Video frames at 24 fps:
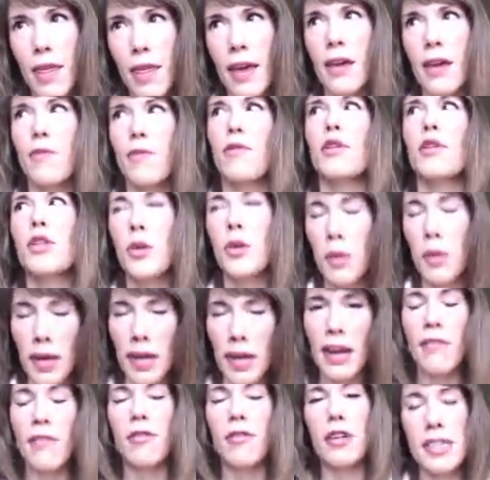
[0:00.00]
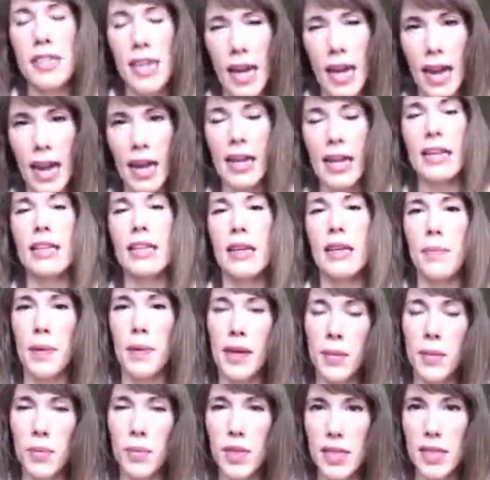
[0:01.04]
If we're doing it every day, it
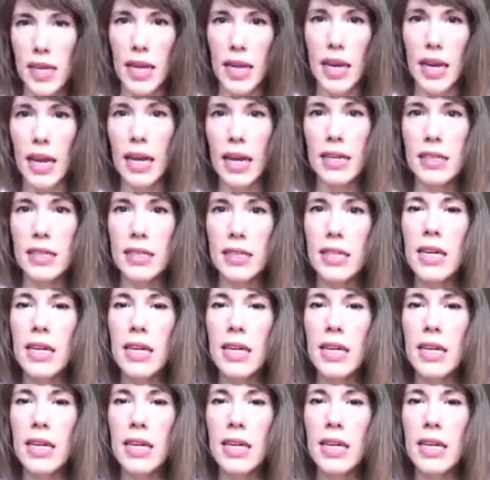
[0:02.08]
becomes tedious.